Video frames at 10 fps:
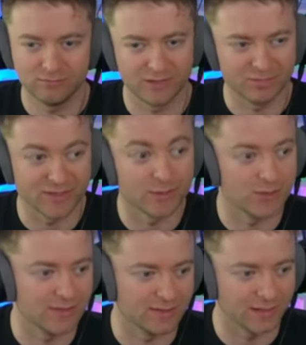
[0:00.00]
the
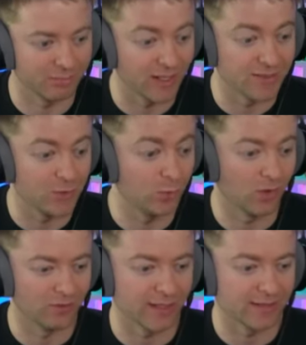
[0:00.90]
position is like plus two
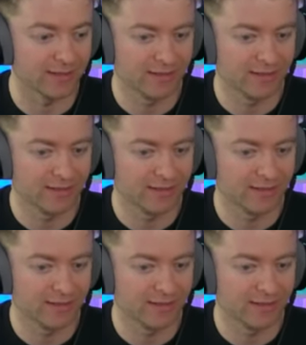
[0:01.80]
already